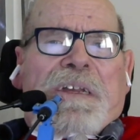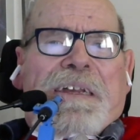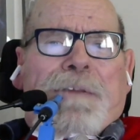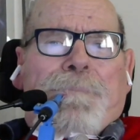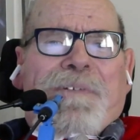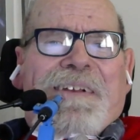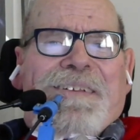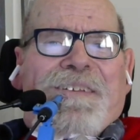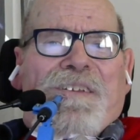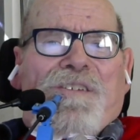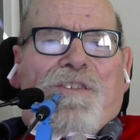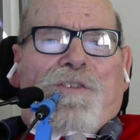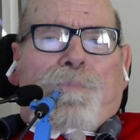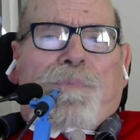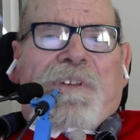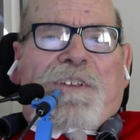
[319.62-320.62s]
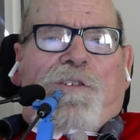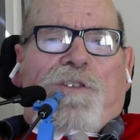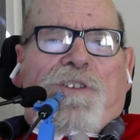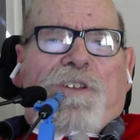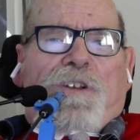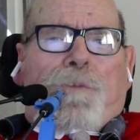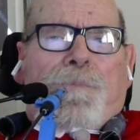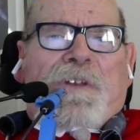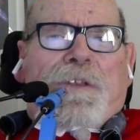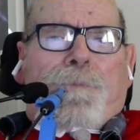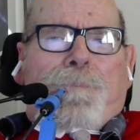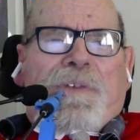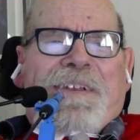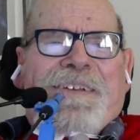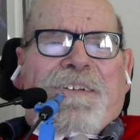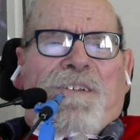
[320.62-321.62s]
I made a little speech in the committee
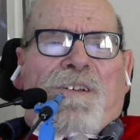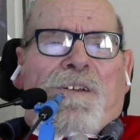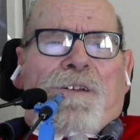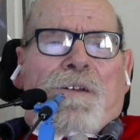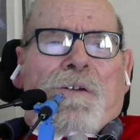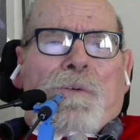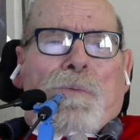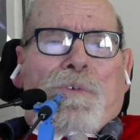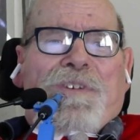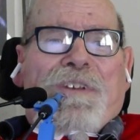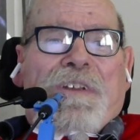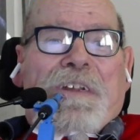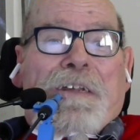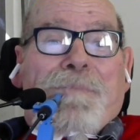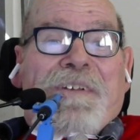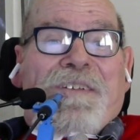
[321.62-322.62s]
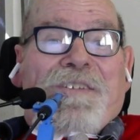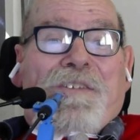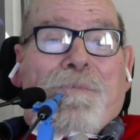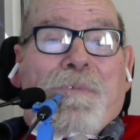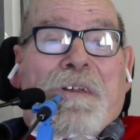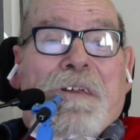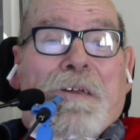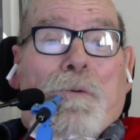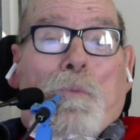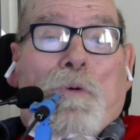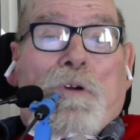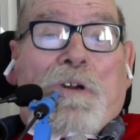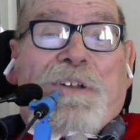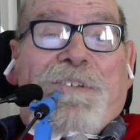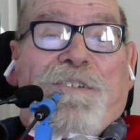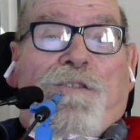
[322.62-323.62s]
meeting which got me into hot
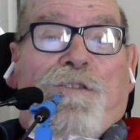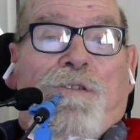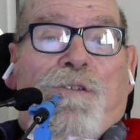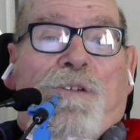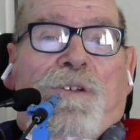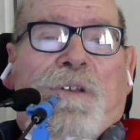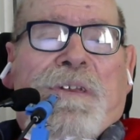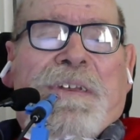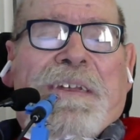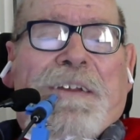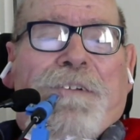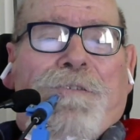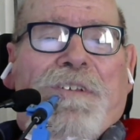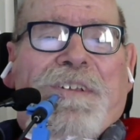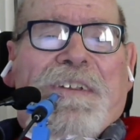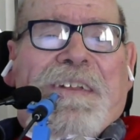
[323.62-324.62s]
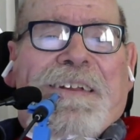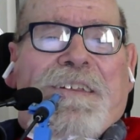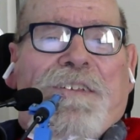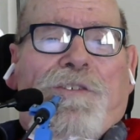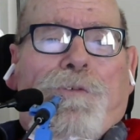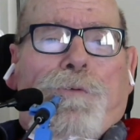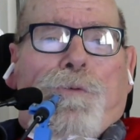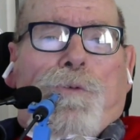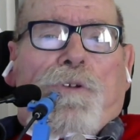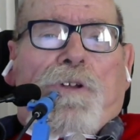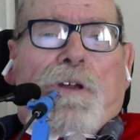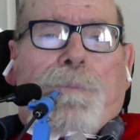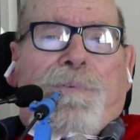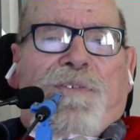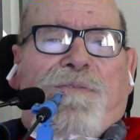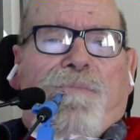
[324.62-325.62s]
water. I really kind of screwed
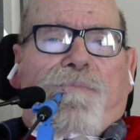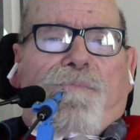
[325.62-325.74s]
up.